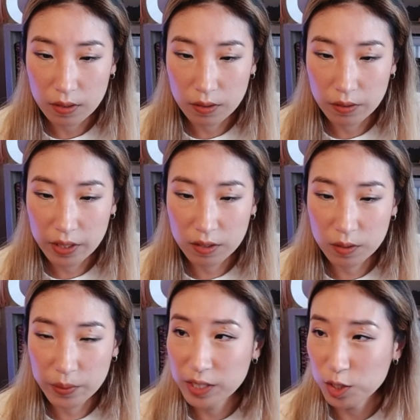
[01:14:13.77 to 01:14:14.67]
Okay, girl,
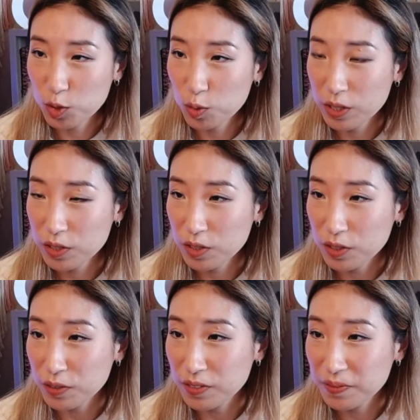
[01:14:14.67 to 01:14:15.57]
we get to twerk
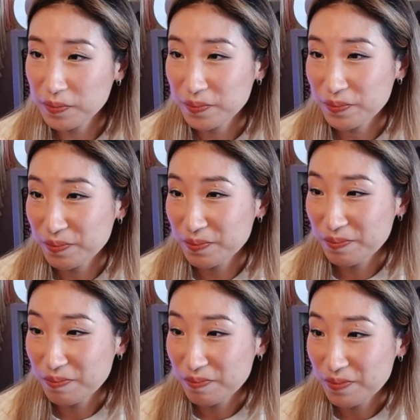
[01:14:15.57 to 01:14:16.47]
soon.
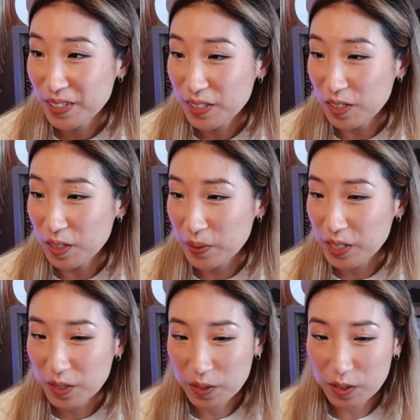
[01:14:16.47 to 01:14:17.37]
Are we
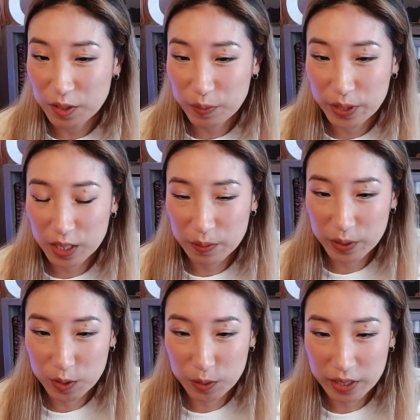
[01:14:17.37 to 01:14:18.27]
gonna- are we gonna
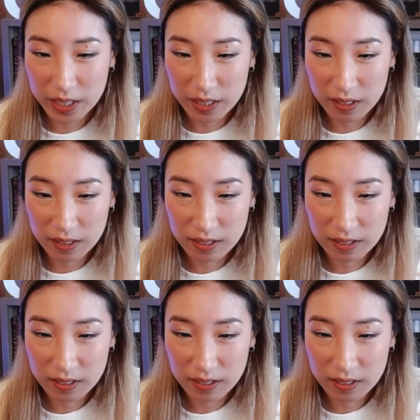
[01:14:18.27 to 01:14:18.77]
be twerking?